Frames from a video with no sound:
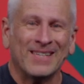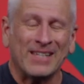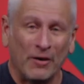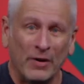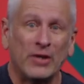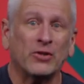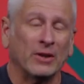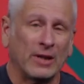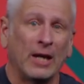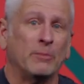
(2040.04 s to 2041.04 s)

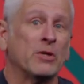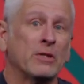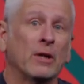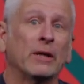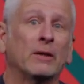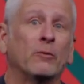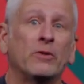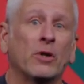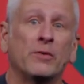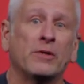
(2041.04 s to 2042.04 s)
Salvation came, just like
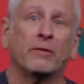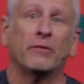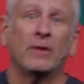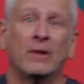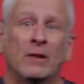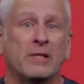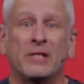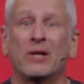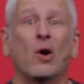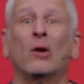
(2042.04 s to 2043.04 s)
with Joseph. This
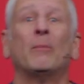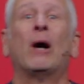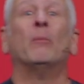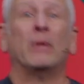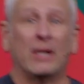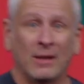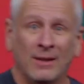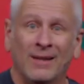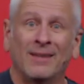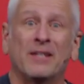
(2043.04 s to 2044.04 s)
isn't all about me.
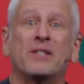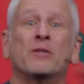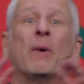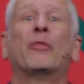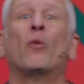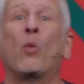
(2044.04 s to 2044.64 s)
This is about the